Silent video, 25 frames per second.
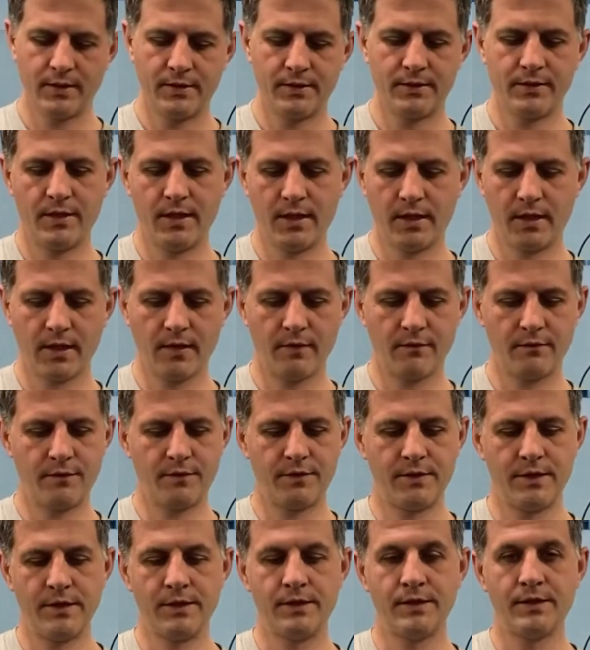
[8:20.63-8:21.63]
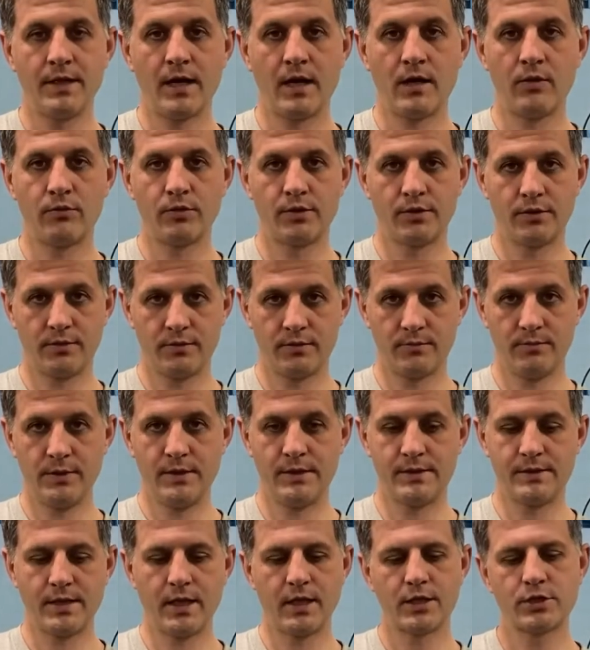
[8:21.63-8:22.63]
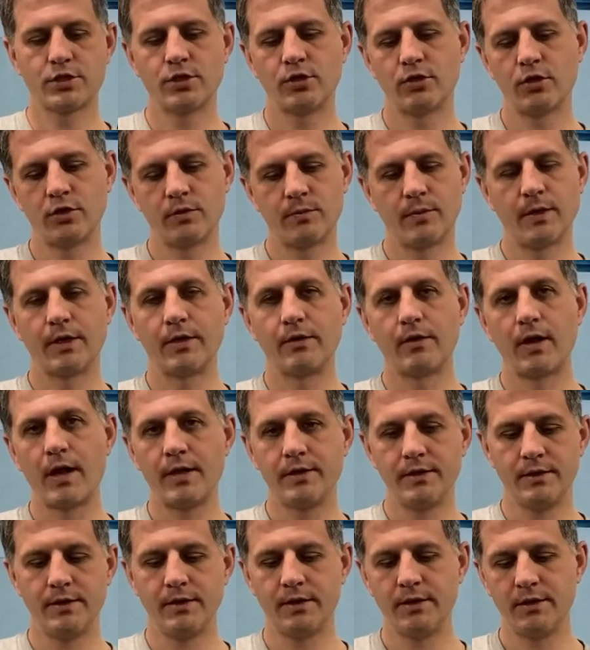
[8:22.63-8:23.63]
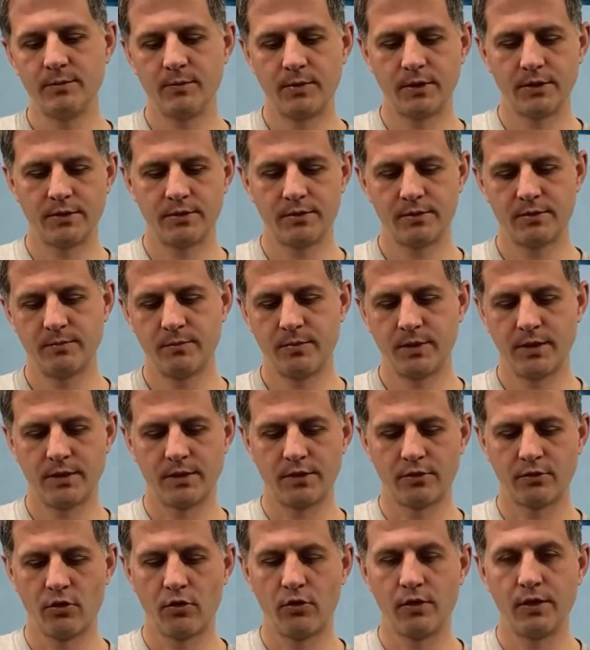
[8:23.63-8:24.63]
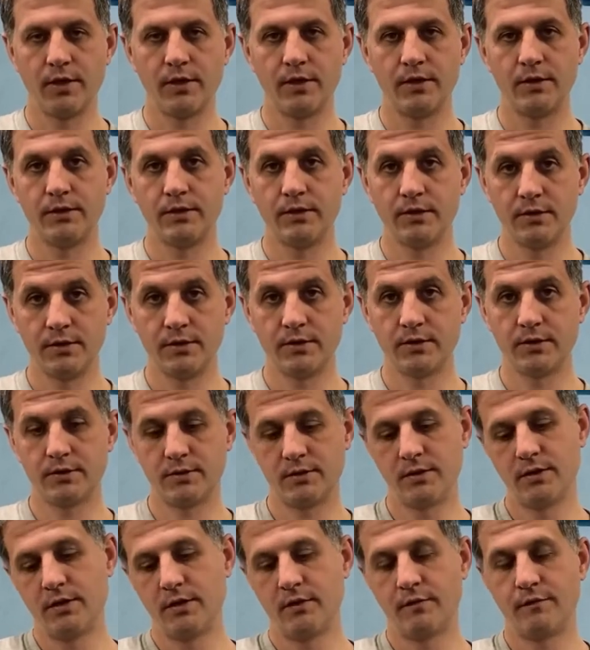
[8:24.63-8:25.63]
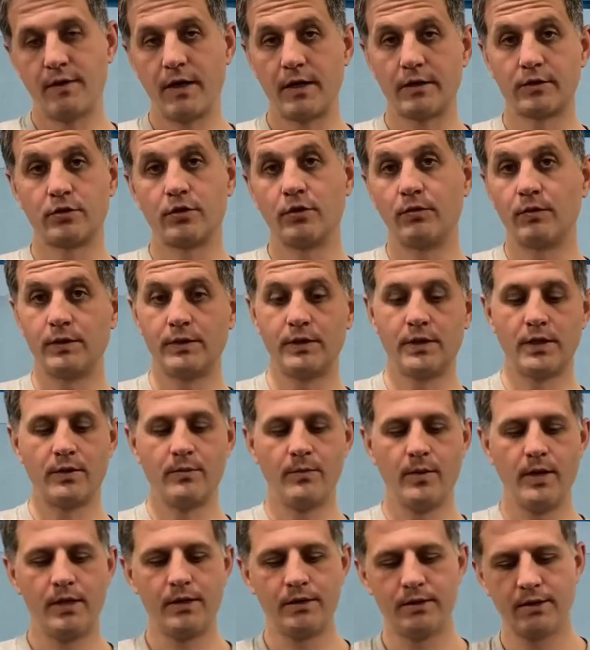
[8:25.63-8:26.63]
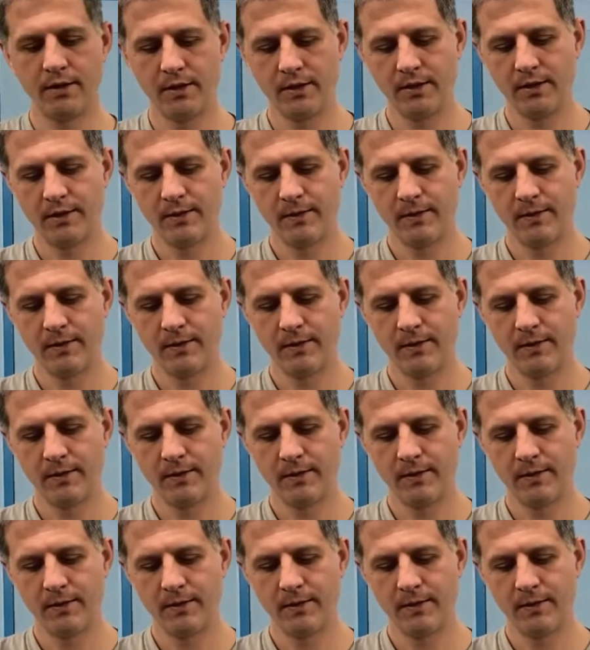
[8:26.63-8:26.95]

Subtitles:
They have thinned down midsection, not by grinding it, but by rolling it in the factory when they are made.